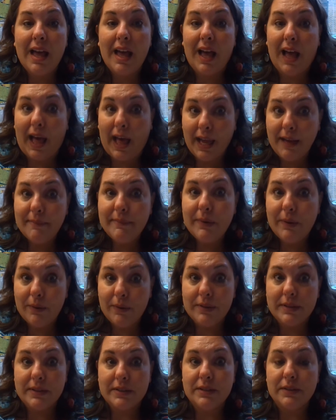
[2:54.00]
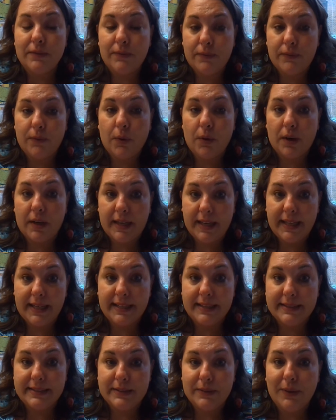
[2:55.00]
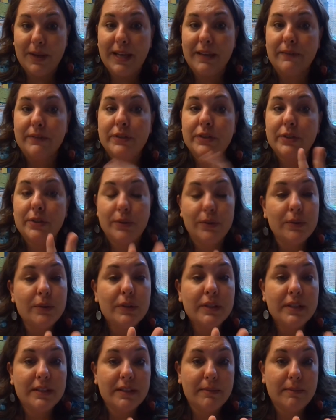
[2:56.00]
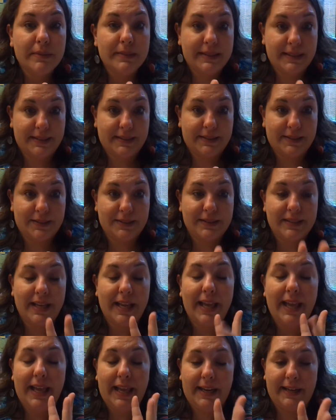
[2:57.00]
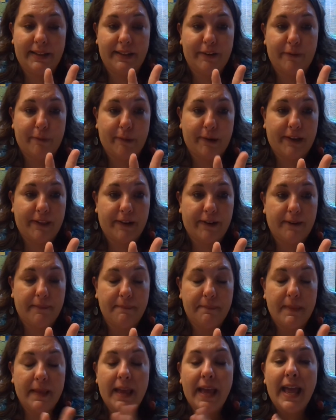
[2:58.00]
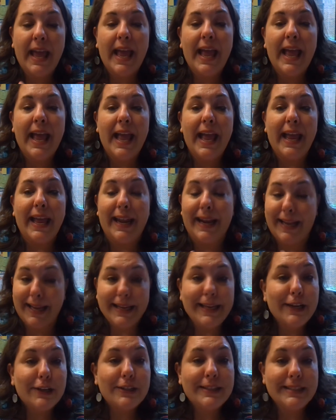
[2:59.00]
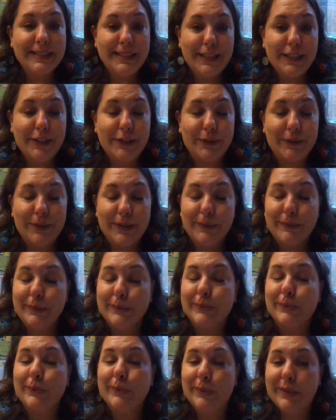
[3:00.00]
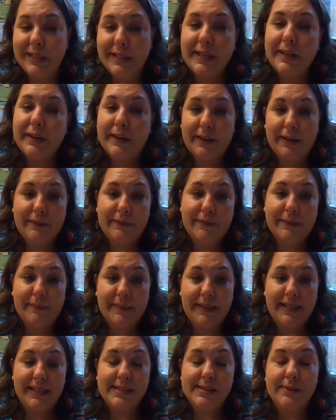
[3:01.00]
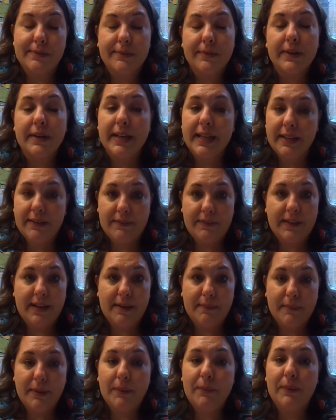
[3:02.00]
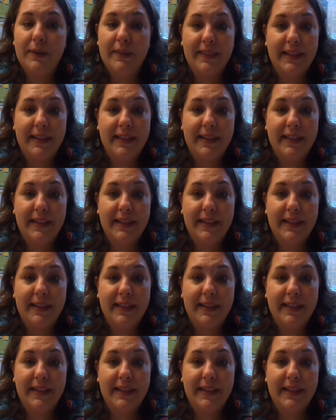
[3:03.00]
I'm the oldest of 4 kids, so I have 2 little sisters and a little brother. And I guarantee you, it was really hard for me to forgive them when